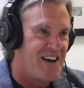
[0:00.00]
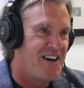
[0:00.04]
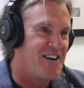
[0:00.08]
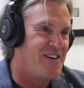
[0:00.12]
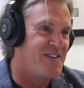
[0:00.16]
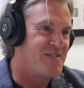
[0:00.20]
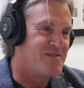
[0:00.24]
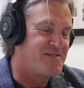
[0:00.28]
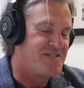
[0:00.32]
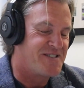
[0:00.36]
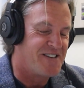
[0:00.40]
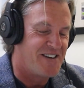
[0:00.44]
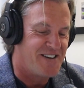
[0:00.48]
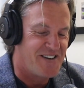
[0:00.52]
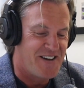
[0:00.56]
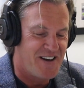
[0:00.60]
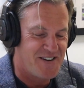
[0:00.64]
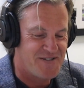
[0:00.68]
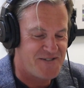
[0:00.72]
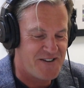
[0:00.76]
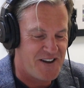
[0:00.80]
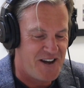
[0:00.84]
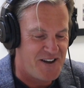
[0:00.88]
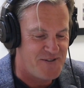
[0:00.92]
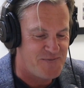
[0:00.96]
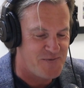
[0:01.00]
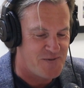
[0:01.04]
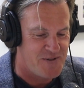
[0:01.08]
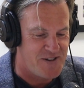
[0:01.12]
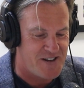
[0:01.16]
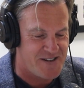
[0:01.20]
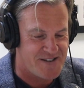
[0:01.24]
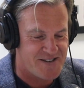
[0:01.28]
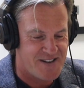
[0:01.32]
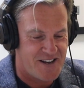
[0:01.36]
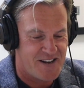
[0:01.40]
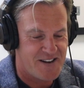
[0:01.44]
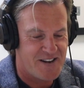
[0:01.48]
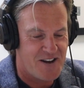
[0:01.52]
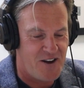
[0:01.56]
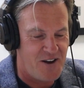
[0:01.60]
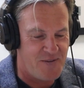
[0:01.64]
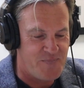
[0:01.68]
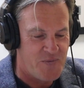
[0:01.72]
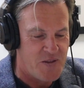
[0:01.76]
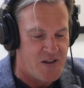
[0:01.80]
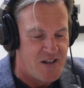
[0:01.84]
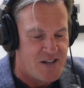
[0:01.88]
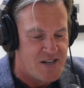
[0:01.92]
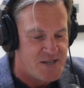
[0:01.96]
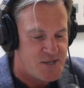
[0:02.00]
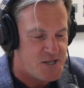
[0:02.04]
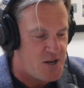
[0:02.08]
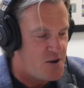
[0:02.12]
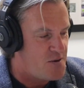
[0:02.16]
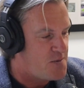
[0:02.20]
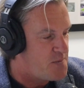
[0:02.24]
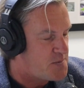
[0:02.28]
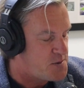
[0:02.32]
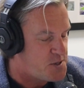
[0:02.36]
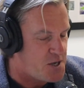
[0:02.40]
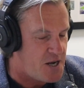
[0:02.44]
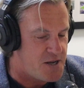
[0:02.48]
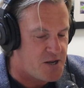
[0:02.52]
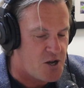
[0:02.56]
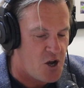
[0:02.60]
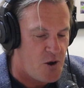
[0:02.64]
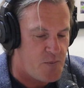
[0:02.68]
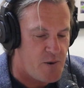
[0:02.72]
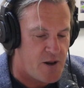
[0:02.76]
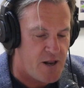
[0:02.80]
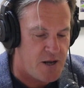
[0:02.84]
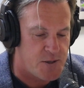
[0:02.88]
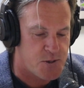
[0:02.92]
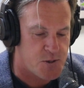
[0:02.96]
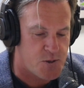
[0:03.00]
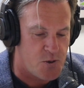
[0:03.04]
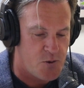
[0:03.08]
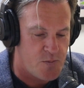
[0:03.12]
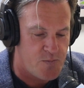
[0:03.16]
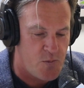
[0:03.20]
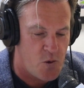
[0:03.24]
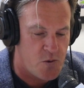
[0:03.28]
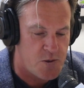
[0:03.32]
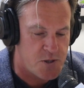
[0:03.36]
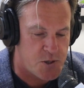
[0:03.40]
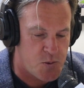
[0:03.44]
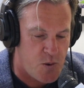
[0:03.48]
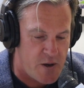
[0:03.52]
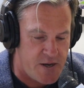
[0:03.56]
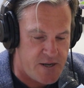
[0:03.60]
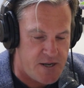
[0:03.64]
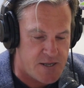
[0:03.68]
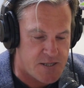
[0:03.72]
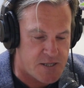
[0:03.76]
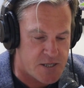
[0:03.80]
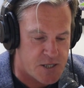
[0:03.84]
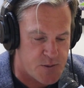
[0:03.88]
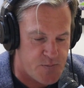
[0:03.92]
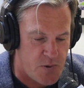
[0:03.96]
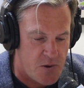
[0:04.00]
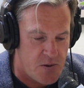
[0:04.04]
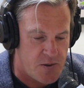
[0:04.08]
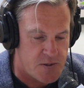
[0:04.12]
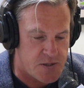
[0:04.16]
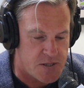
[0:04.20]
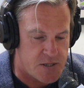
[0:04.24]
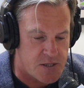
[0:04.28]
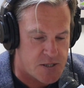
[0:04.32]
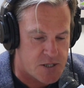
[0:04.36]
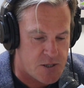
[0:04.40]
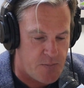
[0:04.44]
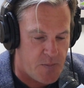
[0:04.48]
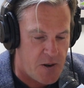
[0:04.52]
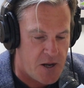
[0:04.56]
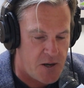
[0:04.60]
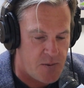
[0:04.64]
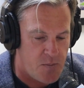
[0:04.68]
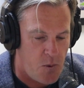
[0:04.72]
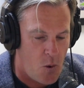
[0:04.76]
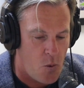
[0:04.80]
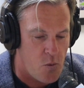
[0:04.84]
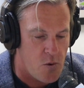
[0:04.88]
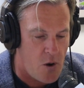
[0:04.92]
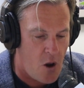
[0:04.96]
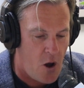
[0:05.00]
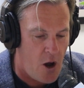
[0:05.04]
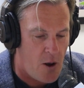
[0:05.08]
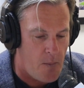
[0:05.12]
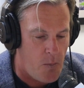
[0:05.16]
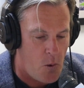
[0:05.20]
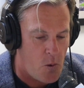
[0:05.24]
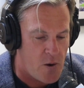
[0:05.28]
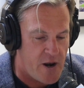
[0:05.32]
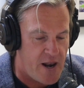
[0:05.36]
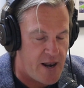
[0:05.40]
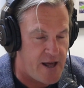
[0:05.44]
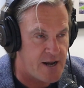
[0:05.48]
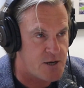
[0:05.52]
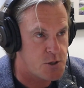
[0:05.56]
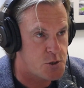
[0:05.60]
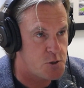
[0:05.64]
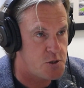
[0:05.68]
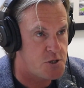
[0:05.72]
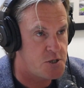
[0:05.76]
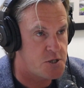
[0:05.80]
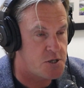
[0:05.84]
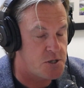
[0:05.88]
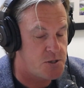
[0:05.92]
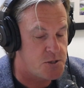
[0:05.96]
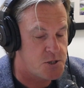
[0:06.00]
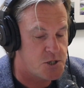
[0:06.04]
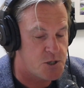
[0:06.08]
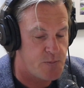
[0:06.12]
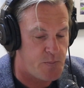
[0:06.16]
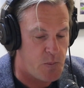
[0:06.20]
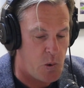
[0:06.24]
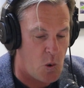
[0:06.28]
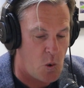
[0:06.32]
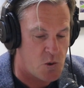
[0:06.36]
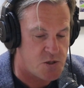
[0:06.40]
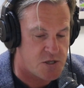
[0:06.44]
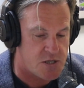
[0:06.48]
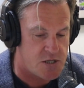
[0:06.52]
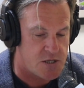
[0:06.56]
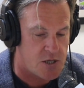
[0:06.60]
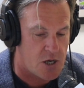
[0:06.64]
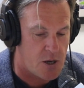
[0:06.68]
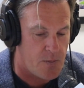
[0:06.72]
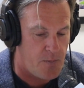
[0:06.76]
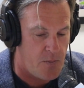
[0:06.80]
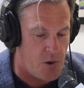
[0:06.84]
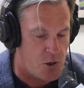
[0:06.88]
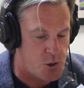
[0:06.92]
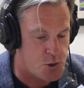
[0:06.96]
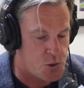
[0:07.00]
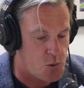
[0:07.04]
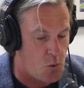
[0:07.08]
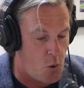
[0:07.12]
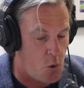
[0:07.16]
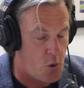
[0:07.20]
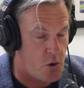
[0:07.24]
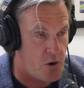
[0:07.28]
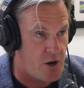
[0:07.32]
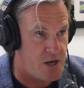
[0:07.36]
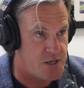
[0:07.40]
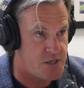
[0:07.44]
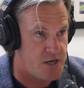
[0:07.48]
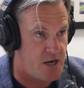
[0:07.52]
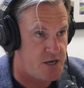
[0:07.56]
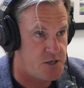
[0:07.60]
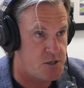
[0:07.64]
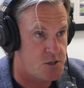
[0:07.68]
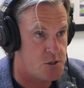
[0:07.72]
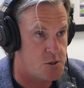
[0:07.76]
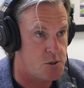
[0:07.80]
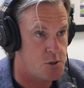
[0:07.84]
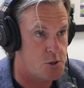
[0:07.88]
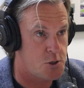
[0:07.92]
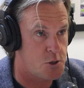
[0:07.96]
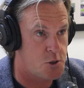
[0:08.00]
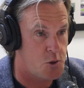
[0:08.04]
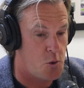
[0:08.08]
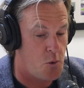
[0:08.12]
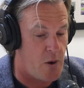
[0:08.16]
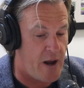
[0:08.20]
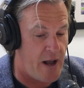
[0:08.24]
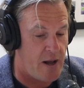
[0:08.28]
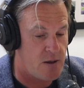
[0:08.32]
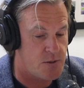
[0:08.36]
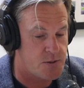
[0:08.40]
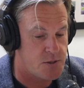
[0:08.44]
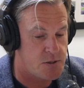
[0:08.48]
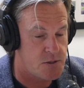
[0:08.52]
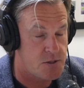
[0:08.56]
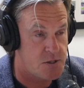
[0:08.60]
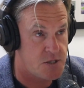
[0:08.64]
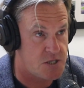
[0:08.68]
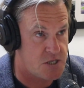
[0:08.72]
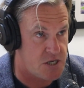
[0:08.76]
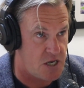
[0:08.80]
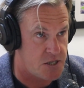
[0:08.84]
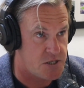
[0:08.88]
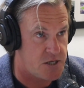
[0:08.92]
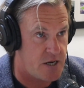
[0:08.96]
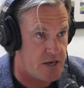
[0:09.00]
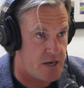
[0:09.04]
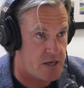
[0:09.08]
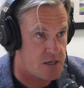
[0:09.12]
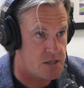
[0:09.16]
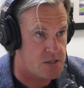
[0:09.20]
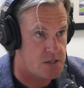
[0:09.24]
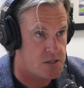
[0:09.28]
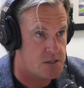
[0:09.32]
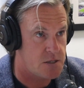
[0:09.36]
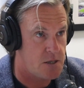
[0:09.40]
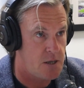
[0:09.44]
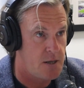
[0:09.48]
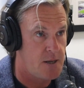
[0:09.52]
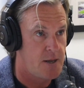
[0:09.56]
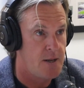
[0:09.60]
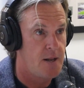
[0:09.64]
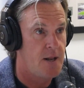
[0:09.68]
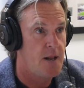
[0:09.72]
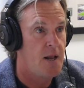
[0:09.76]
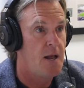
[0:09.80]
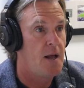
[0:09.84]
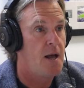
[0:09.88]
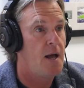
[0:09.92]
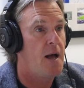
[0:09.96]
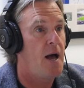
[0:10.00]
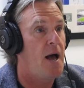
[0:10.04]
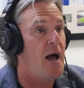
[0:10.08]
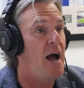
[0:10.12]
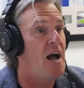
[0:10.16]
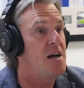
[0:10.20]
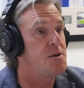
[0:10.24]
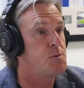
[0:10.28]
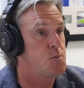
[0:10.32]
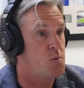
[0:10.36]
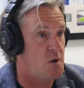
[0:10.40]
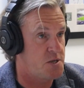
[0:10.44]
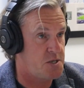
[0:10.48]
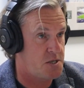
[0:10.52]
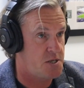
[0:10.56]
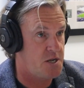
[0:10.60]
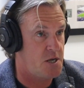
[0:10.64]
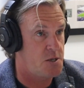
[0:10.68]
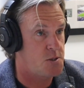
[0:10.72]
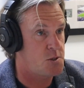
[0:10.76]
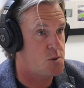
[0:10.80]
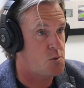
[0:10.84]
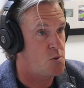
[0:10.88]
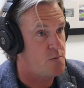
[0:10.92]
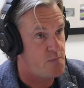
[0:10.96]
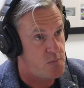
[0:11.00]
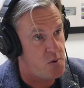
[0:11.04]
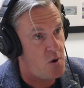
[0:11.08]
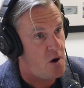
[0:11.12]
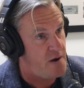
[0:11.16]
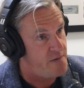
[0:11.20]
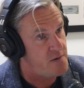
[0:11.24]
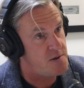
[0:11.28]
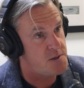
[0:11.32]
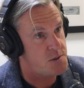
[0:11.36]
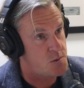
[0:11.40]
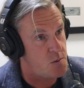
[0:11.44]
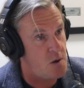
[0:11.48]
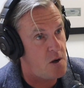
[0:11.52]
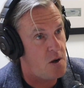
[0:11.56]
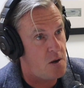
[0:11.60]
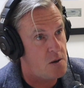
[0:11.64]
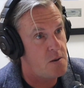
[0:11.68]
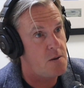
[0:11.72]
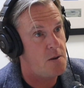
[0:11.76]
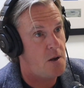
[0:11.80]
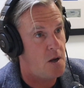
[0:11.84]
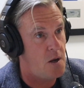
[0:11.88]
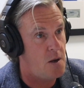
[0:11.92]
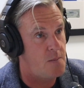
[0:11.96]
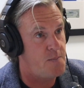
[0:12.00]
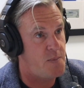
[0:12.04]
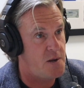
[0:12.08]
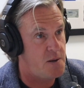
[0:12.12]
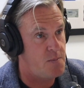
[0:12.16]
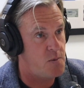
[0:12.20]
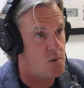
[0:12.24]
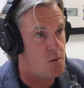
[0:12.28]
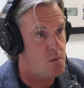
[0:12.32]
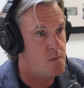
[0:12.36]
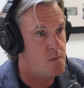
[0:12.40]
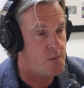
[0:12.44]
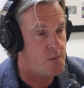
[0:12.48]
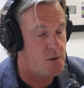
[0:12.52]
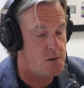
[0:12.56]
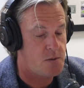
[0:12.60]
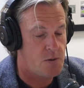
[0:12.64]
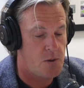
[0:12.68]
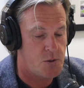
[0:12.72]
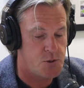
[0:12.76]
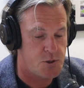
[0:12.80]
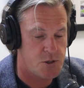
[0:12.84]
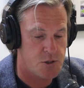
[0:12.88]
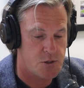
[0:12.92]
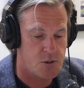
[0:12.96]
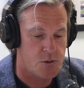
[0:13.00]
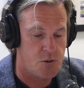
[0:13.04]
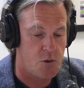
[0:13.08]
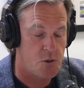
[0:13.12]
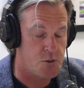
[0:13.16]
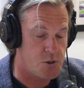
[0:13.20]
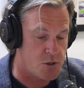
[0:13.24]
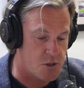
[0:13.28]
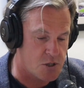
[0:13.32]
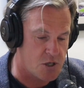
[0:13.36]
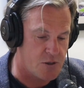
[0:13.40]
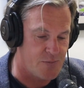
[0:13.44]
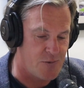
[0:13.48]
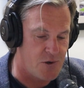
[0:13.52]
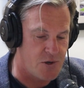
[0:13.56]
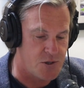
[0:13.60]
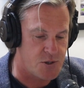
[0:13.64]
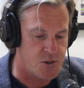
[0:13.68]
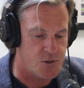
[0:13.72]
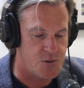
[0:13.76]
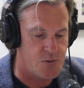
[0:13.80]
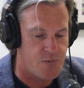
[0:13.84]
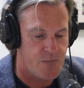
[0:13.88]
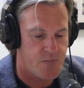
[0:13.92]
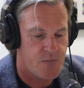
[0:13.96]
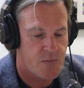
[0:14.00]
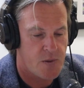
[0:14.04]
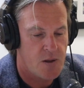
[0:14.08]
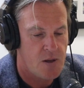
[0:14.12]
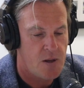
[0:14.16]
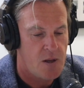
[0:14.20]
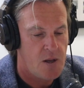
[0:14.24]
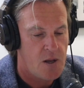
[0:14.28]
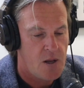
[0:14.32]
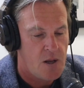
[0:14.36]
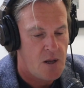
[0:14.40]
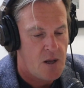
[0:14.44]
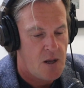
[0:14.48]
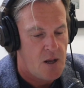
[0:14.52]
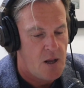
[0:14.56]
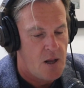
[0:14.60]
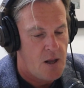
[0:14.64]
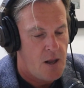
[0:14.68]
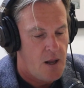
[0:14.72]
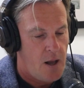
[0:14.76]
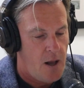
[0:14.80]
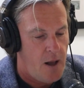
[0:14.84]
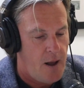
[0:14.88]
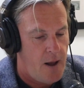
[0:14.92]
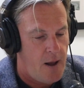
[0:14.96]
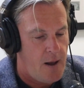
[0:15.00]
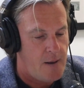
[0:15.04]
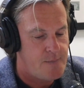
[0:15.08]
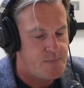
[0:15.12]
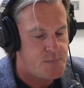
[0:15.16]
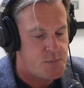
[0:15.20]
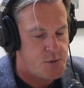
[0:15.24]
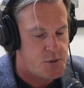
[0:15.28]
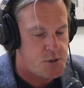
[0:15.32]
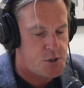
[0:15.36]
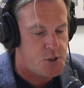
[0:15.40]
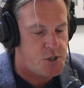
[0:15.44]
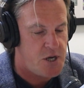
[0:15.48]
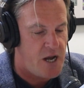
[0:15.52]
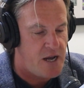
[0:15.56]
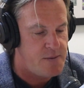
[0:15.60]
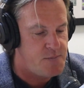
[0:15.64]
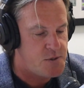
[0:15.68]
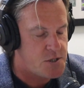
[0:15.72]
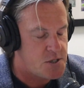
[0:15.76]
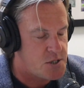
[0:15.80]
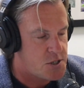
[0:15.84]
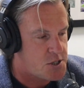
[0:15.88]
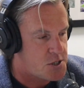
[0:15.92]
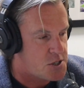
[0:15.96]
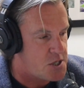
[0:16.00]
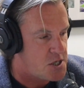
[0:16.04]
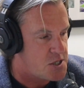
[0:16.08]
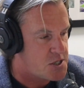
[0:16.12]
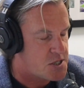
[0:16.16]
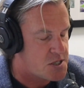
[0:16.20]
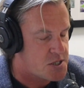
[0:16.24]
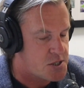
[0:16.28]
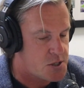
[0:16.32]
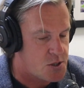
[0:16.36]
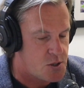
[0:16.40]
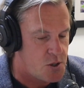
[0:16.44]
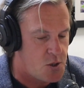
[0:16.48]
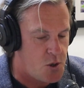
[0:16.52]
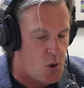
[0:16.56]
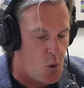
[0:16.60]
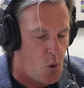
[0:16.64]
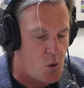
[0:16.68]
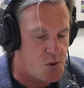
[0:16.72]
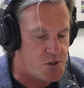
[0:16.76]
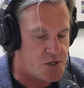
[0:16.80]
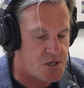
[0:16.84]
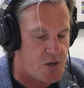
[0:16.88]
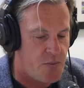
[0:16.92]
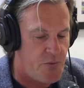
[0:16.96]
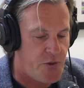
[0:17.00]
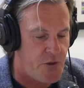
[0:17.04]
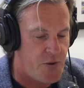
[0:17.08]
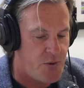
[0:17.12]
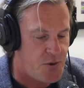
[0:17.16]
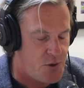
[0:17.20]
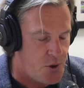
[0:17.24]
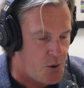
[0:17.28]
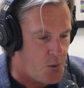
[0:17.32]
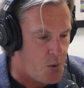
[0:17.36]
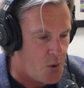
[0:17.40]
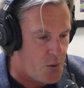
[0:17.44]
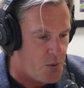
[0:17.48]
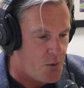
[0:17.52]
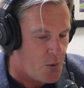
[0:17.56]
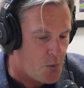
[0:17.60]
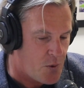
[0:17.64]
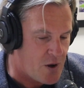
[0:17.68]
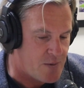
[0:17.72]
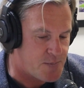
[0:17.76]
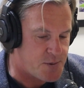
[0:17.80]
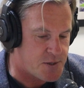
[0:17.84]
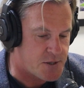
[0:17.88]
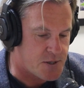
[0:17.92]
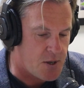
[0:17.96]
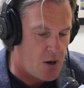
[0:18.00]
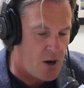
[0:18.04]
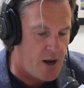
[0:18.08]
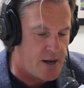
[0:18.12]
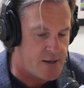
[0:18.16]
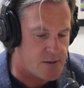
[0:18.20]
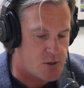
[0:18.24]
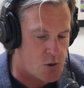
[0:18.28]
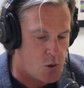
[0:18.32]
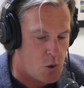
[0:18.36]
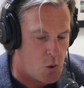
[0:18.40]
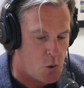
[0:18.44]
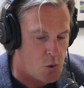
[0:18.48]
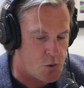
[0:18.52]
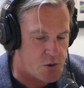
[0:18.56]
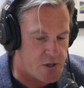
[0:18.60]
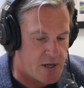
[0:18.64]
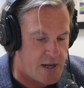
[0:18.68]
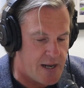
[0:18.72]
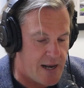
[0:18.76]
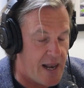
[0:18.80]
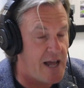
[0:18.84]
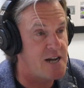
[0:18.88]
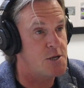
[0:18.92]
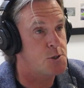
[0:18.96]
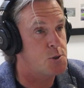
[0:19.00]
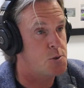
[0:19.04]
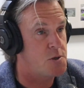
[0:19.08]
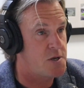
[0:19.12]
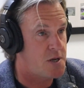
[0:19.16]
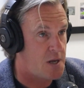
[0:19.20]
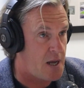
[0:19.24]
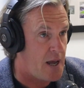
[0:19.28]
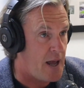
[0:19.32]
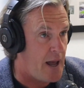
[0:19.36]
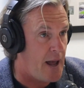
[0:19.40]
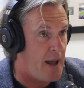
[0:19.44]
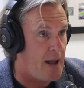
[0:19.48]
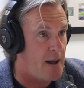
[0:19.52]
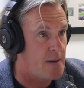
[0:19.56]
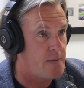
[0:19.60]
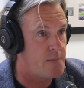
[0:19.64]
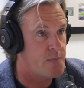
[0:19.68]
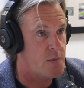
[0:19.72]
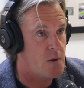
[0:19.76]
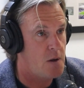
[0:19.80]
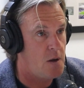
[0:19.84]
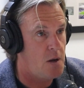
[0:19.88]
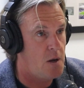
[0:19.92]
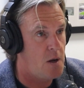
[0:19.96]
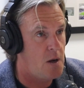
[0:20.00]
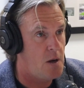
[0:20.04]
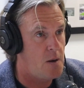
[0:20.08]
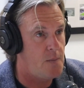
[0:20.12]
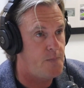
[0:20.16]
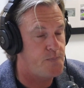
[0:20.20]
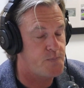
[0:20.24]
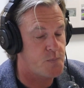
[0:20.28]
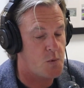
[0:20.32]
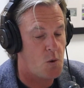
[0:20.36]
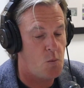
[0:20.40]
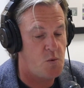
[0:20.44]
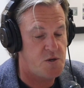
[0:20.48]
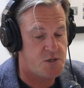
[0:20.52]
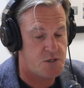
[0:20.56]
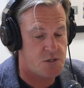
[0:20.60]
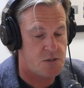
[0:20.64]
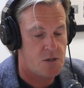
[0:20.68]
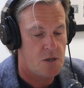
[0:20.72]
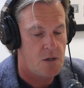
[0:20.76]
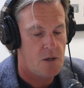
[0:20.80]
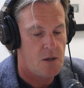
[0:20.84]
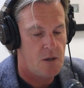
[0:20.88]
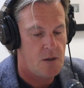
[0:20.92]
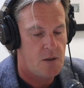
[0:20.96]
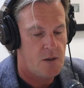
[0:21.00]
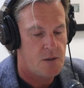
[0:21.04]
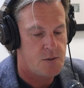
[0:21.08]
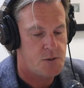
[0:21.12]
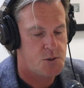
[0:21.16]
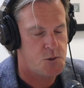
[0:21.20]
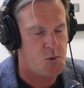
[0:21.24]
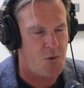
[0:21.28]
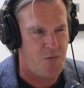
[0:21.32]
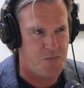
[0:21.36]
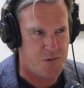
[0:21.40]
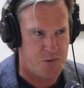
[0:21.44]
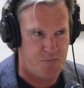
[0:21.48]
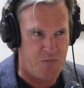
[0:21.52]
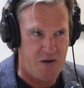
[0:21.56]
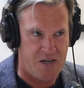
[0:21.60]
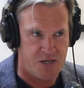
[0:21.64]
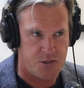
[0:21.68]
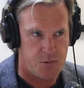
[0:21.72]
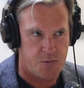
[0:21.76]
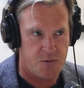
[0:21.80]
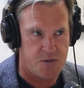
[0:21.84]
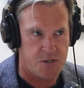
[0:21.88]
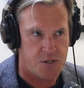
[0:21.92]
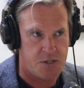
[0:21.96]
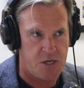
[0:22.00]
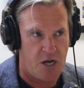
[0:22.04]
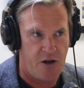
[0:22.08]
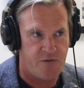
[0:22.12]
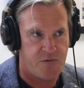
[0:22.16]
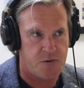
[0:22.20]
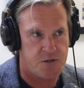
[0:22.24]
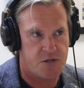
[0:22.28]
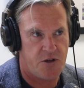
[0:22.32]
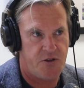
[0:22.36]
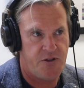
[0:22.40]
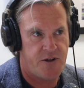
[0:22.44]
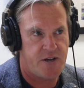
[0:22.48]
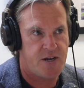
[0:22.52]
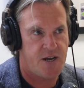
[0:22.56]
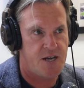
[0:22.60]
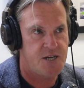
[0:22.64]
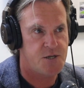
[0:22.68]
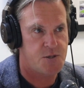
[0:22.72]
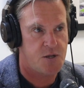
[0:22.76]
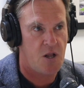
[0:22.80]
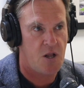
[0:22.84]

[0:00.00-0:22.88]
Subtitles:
Oh dear. Okay, well, let's get going. So, J.Kirby Electrical, more than 20 years' experience as dependable, reliable electrician supporting commercial organisations throughout Sussex. And residential and private as well, people, And not just commercial. James has just launched something new on the website called Electricare, which sort of speaks for itself, because I think it is